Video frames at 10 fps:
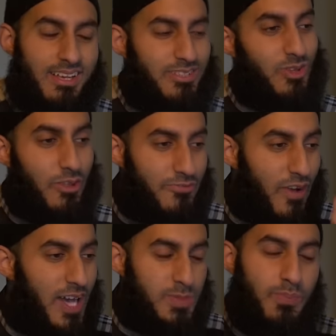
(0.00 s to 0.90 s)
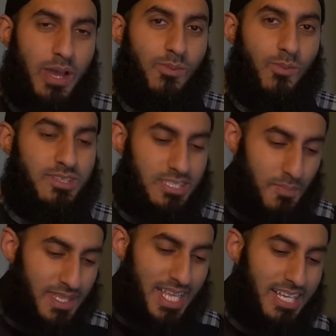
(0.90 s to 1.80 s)
So the first point was to
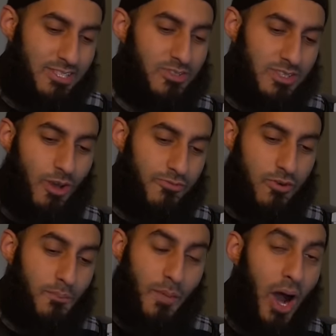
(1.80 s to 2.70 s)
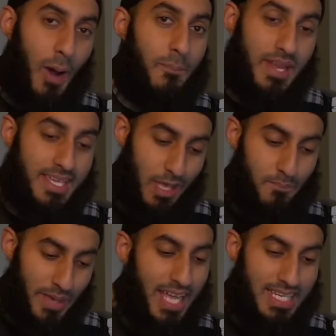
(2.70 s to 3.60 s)
protect yourself from heartbreak
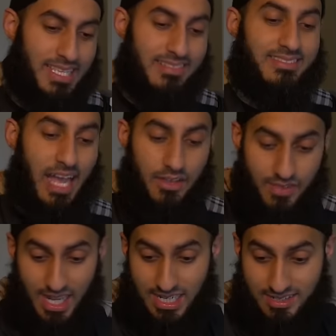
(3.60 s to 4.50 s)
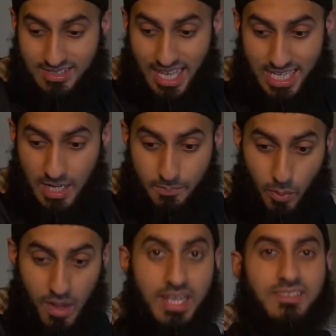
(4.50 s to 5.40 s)
and pain in this life. The second
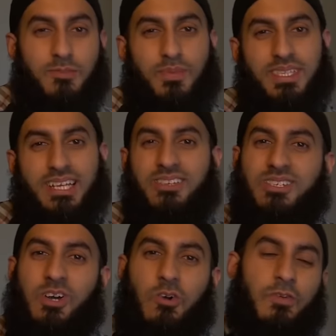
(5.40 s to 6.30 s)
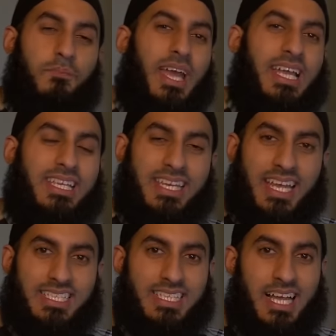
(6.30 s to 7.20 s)
point is to protect yourself in pain in the
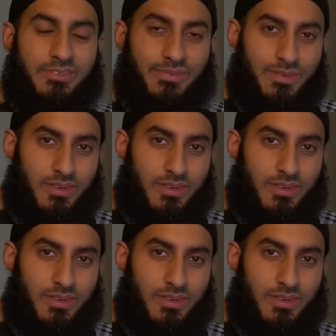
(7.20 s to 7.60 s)
next life.